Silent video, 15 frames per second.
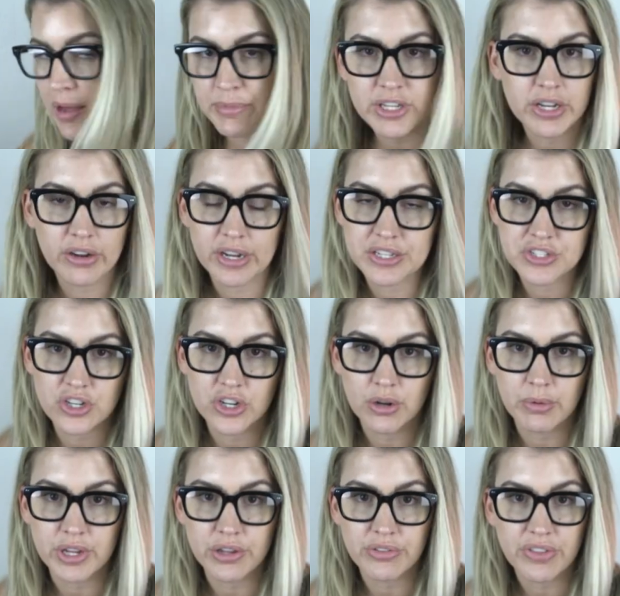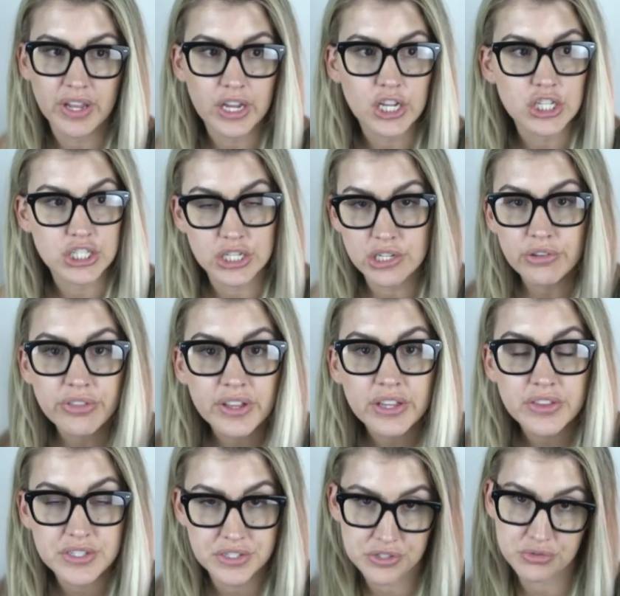I'm curious to know what you think. Do you
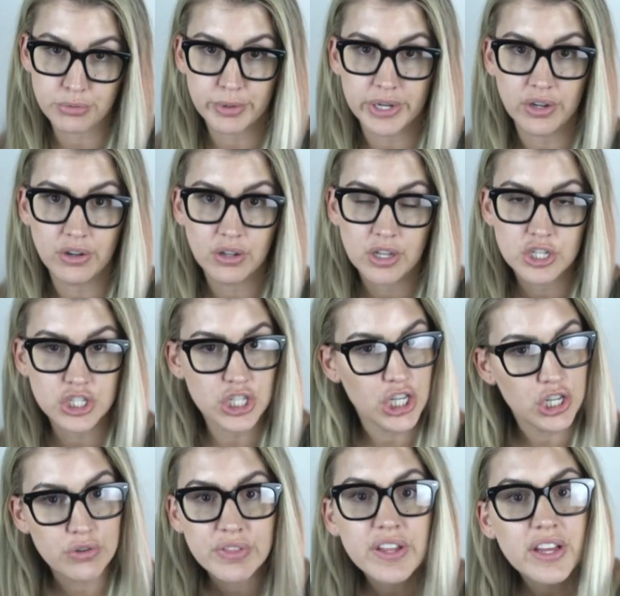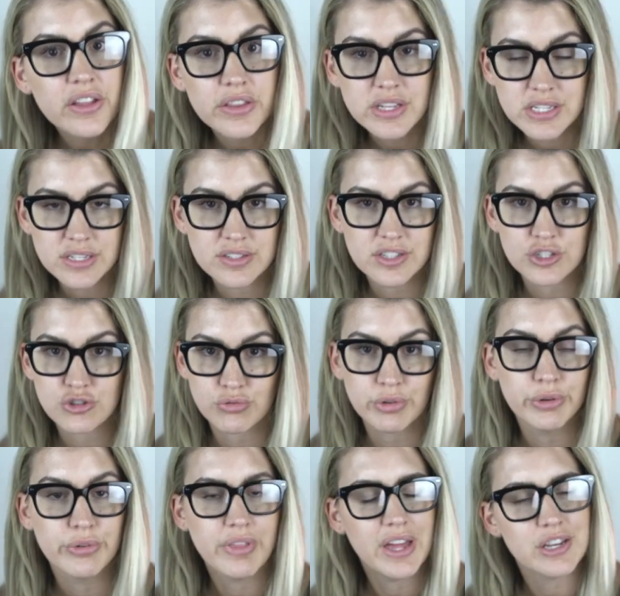think this is real? Do you think this is the
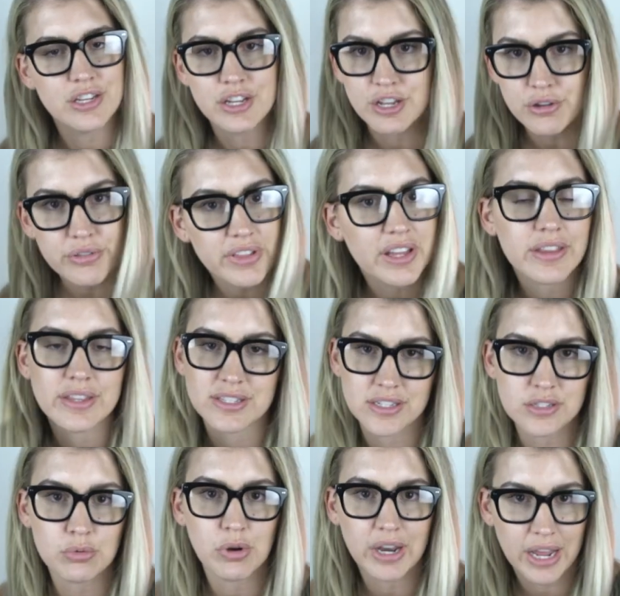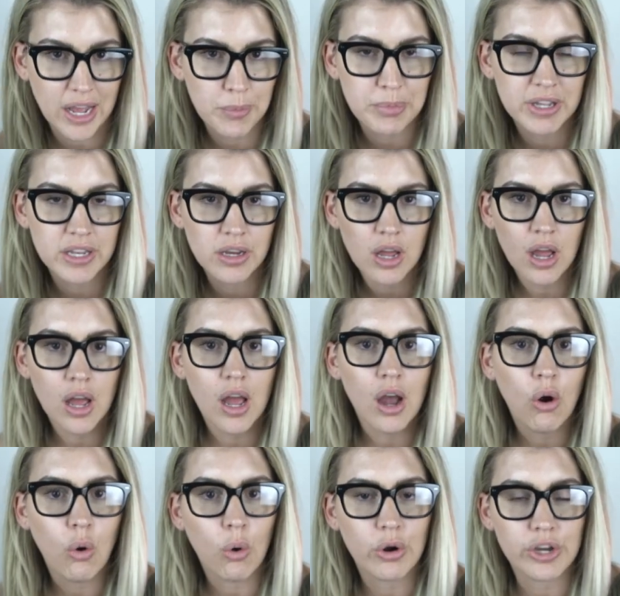truth? And do you think this is what happened?
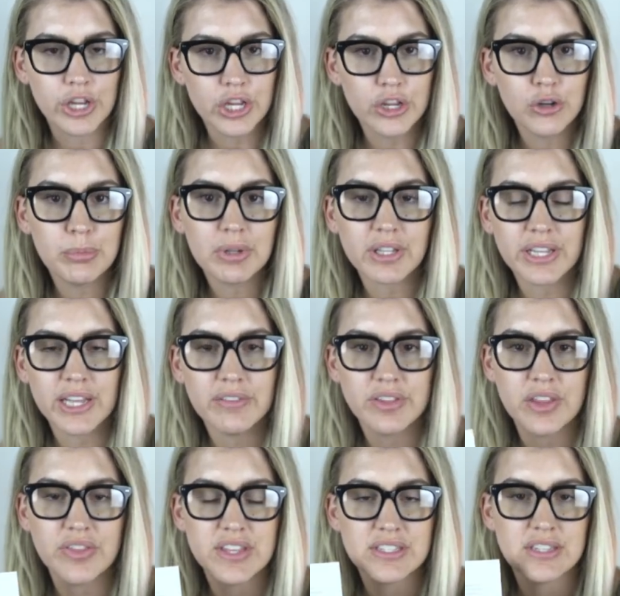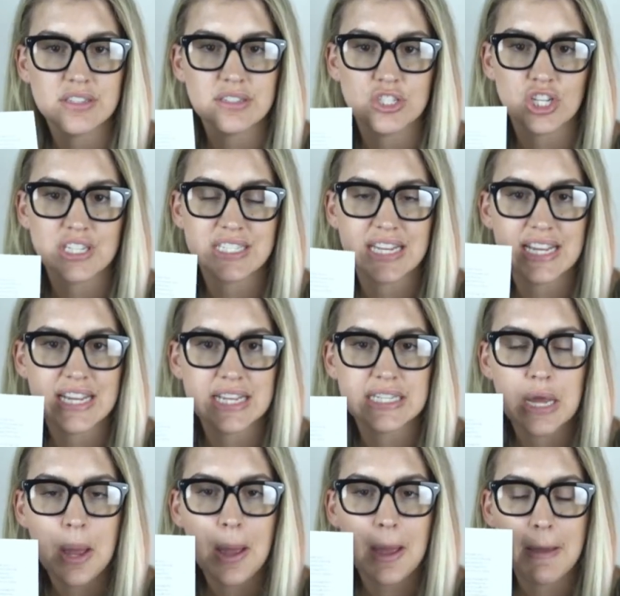Or do you believe that this is just his